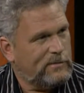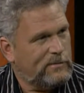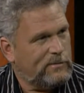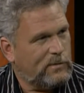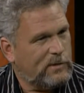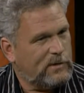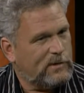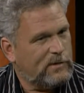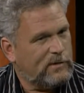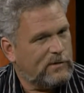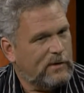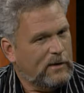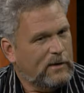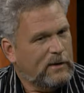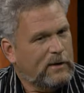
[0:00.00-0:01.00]
For instance,
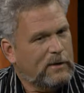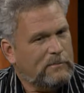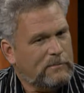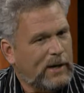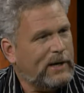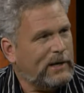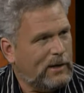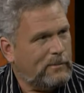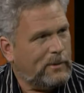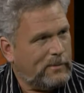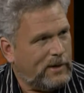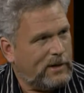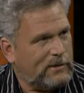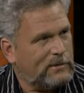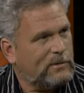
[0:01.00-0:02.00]
my alma
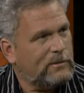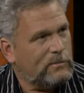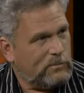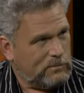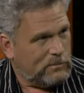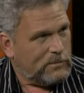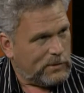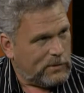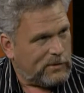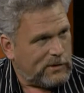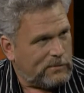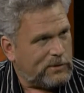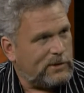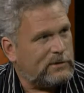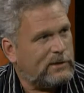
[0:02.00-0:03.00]
mater, UC
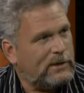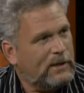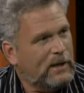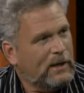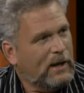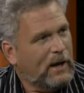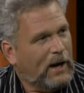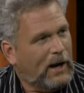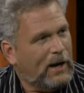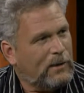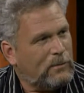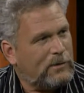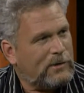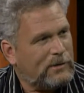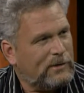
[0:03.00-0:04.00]
Berkeley, I
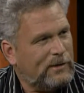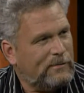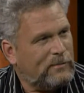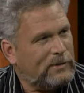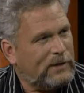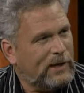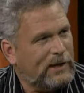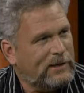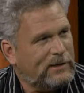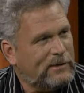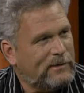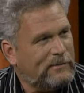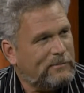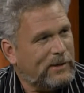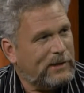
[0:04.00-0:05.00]
was in love with the
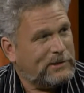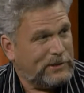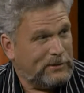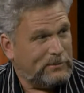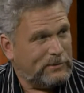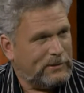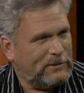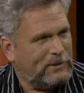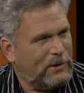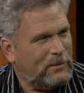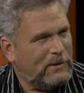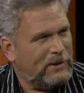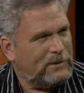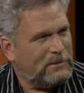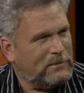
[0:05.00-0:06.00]
idea of my children
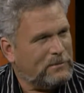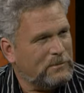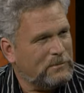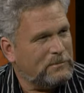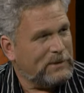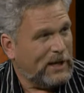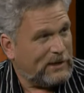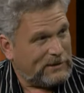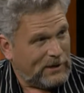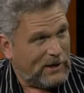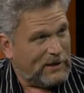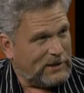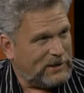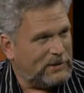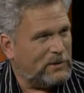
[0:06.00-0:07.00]
going to
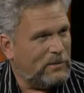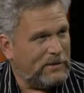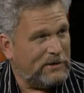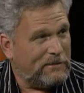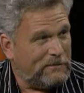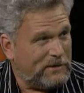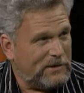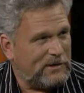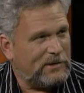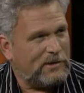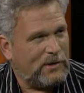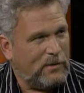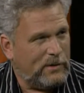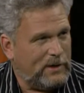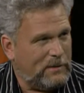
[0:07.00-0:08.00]
technology, going to physics,
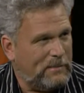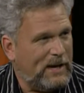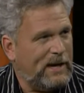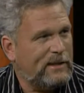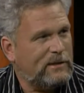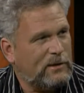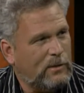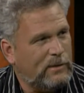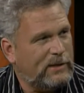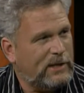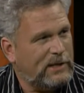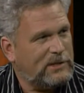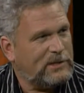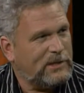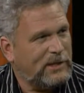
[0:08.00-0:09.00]
going to math, going to
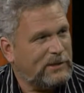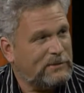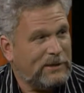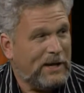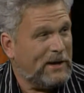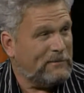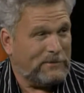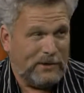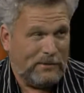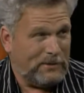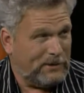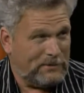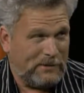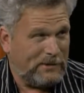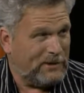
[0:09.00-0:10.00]
engineering. They have no
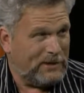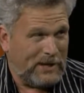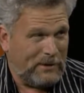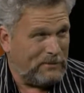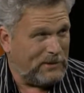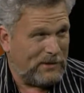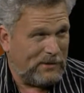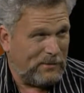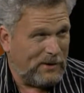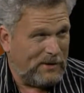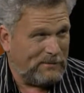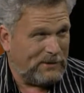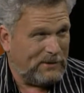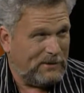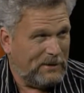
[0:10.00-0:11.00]
interest in that whatsoever.